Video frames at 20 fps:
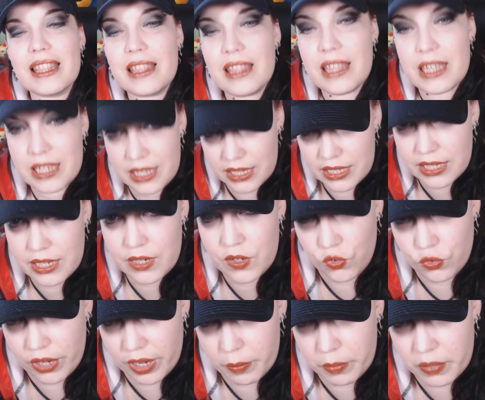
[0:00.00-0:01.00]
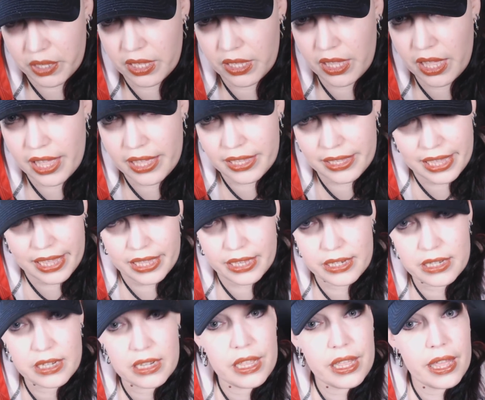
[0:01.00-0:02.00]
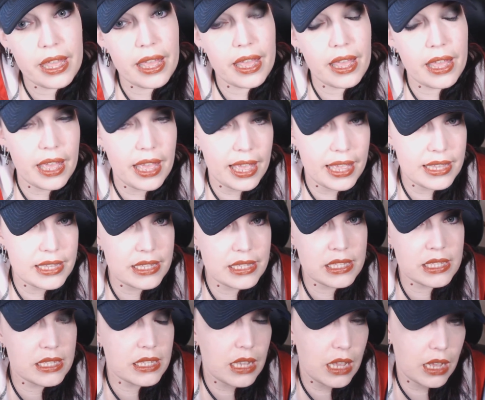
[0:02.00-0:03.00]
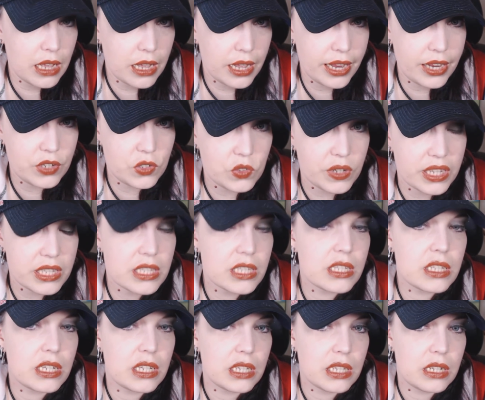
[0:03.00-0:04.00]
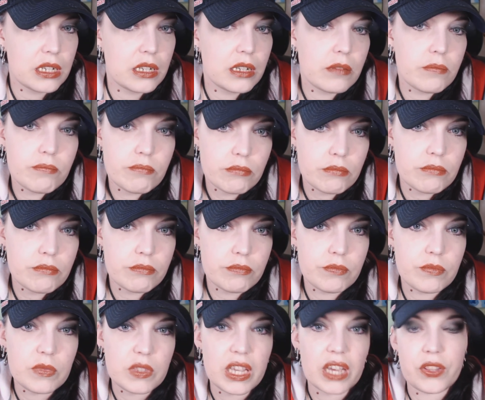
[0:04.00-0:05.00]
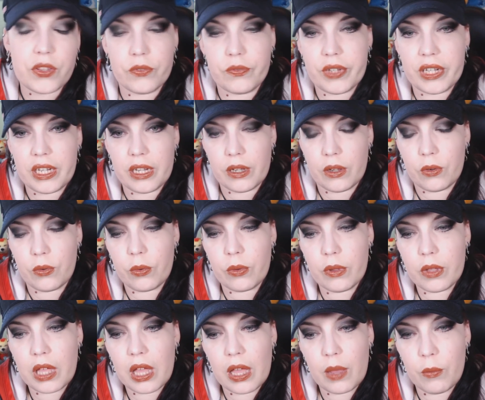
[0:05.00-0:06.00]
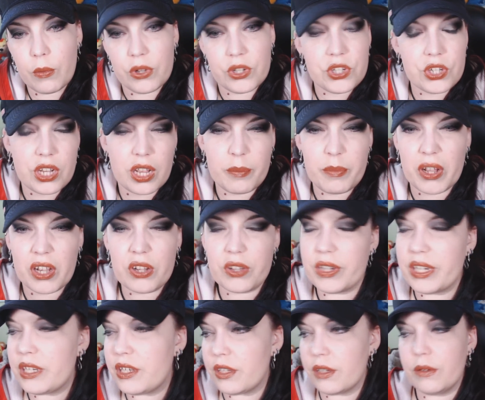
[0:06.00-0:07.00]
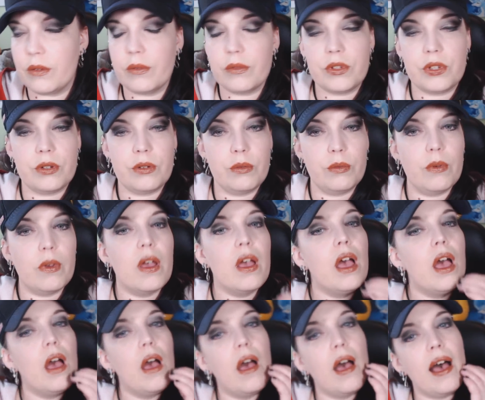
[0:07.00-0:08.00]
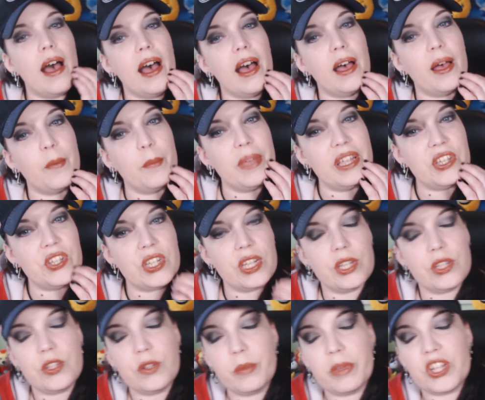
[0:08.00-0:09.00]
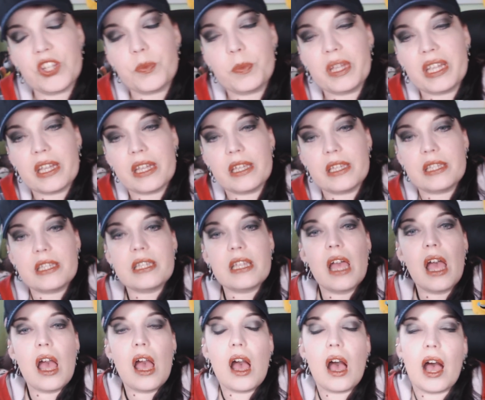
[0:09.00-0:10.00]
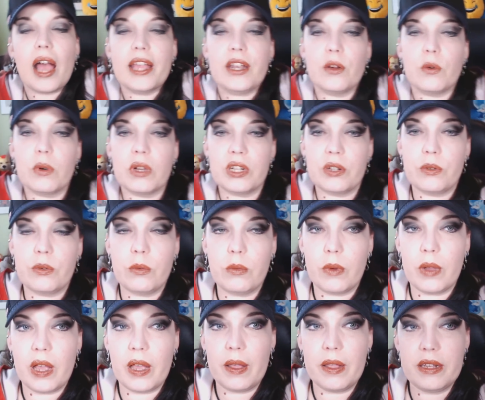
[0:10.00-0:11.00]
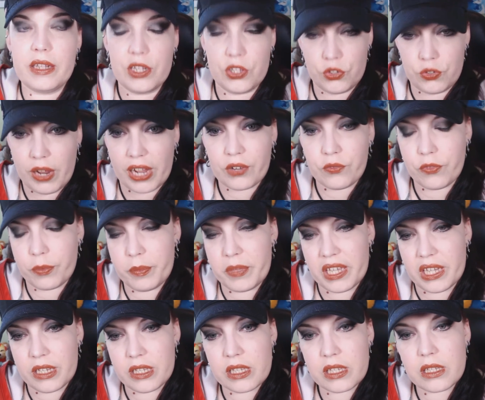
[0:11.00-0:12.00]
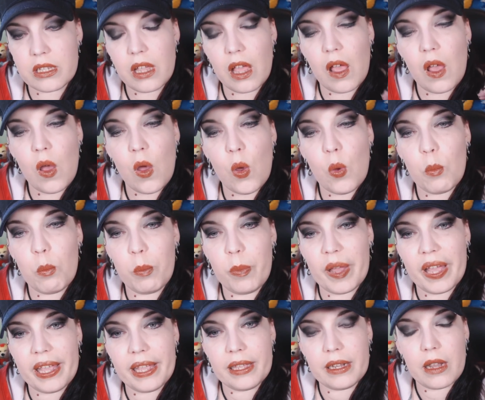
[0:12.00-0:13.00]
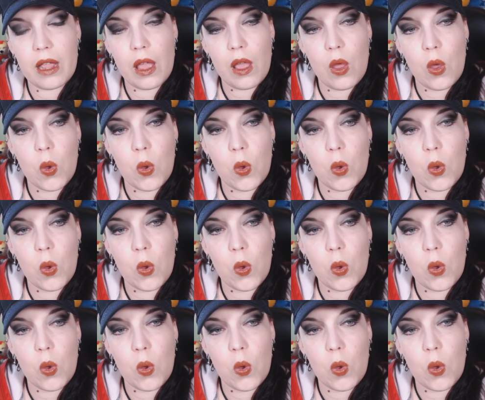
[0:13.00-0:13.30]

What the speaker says: This isn't drama. Again, as I addressed in the other video, which I'm not going to mention it too much because I don't want to distract from this, but